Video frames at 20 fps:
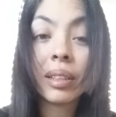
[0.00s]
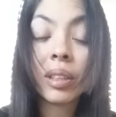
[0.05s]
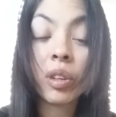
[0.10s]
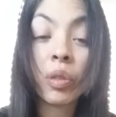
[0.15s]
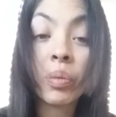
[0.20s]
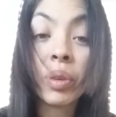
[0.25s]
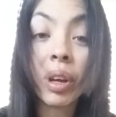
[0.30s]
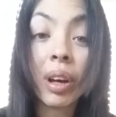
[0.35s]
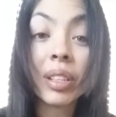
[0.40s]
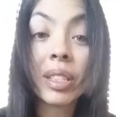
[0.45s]

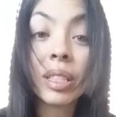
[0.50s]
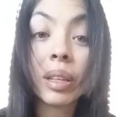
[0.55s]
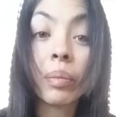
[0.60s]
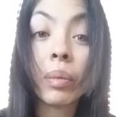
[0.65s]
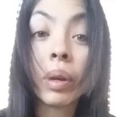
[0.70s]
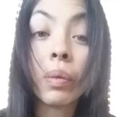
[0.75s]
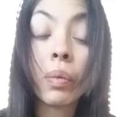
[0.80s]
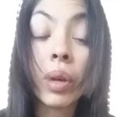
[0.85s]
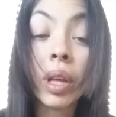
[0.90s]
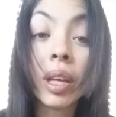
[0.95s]
it'll be
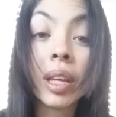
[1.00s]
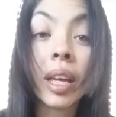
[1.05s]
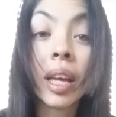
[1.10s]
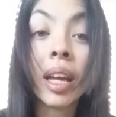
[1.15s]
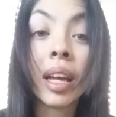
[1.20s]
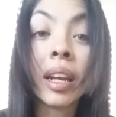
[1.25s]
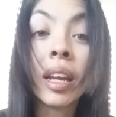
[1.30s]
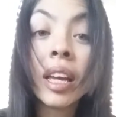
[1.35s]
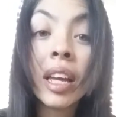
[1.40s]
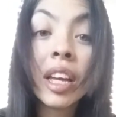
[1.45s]
awesome if we
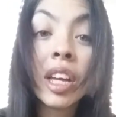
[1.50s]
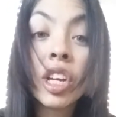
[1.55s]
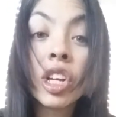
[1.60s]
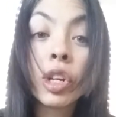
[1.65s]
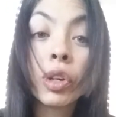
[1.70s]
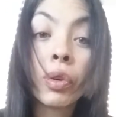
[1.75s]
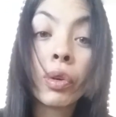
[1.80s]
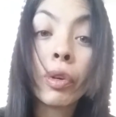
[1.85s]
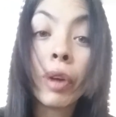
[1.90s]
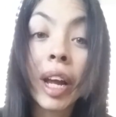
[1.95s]
can
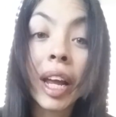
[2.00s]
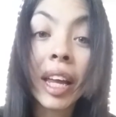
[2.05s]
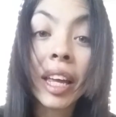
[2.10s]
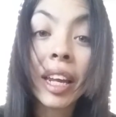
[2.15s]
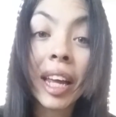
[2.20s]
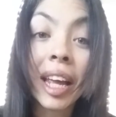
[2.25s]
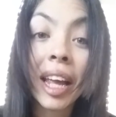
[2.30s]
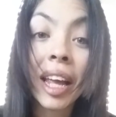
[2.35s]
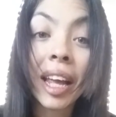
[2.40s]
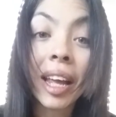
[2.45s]

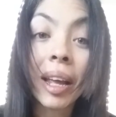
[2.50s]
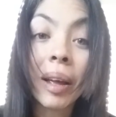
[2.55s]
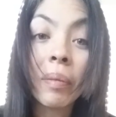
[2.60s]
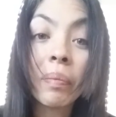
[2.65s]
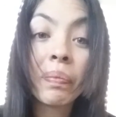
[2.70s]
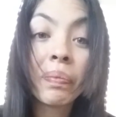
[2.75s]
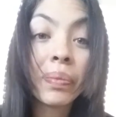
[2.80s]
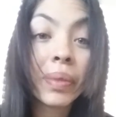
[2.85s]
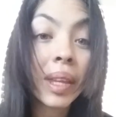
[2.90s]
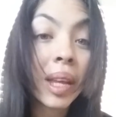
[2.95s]
create
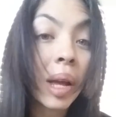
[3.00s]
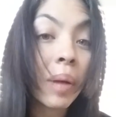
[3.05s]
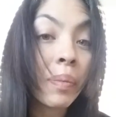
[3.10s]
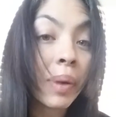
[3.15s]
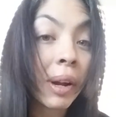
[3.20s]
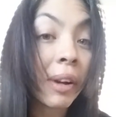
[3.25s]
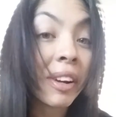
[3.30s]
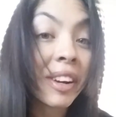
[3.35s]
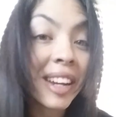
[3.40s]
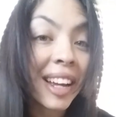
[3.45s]
a
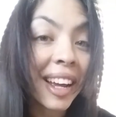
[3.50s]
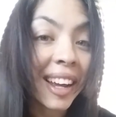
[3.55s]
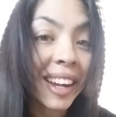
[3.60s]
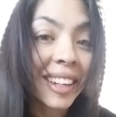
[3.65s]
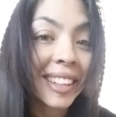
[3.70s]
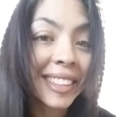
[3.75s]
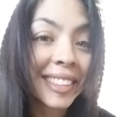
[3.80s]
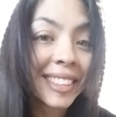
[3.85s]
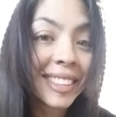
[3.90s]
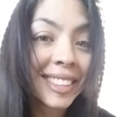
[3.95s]

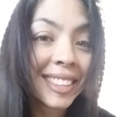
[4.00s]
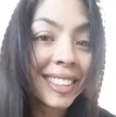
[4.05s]
paradigm